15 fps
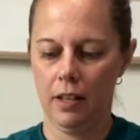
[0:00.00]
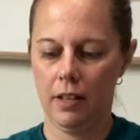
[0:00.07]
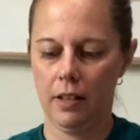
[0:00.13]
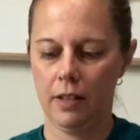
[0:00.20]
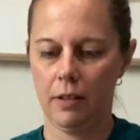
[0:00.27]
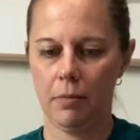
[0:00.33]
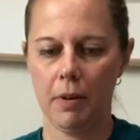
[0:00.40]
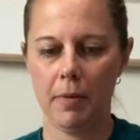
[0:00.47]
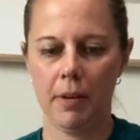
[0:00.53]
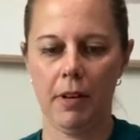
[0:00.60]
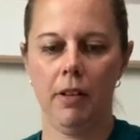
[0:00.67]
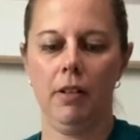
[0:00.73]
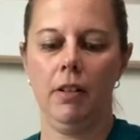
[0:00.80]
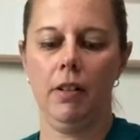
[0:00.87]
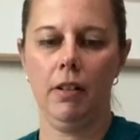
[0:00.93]
Spray
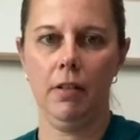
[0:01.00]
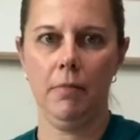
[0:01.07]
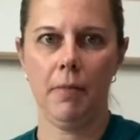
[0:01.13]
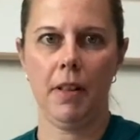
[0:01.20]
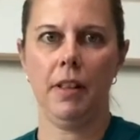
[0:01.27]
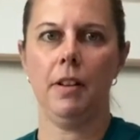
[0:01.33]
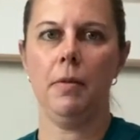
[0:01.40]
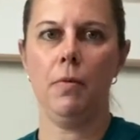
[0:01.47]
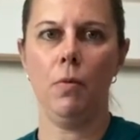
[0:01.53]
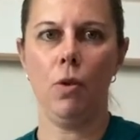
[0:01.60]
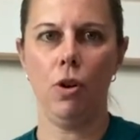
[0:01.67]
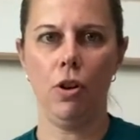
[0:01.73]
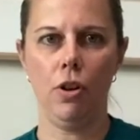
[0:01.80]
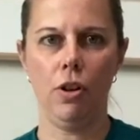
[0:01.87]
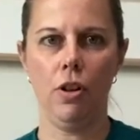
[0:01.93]
bottle, my little
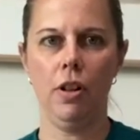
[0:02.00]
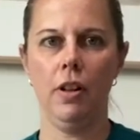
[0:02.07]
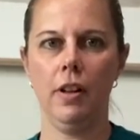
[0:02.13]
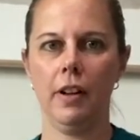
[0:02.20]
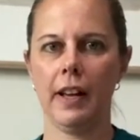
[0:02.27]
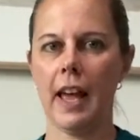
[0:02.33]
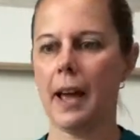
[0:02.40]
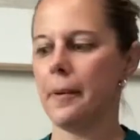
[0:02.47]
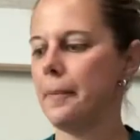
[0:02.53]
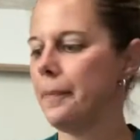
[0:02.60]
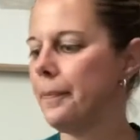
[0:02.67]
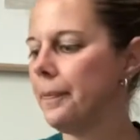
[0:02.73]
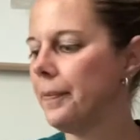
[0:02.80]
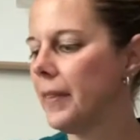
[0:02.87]
wool. Okay.